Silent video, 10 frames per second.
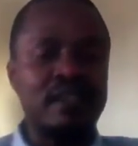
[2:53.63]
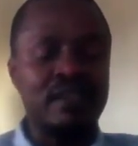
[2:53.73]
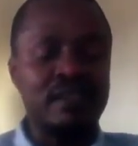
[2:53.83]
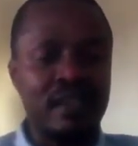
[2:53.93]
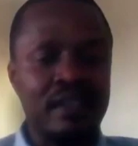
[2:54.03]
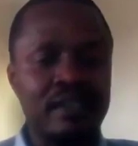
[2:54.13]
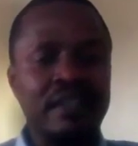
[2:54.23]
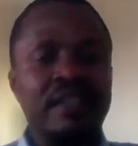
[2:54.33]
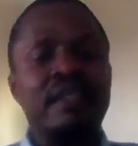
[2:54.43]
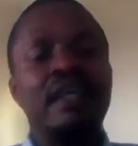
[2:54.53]
data
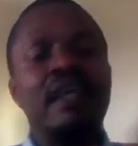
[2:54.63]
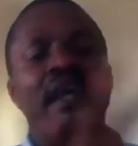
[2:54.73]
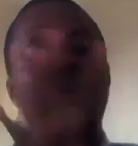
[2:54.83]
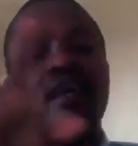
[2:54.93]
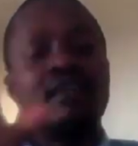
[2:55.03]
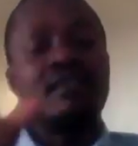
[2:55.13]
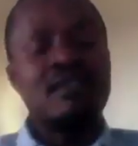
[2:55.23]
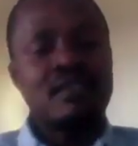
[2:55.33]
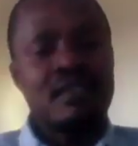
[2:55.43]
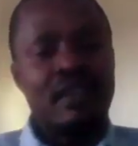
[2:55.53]
and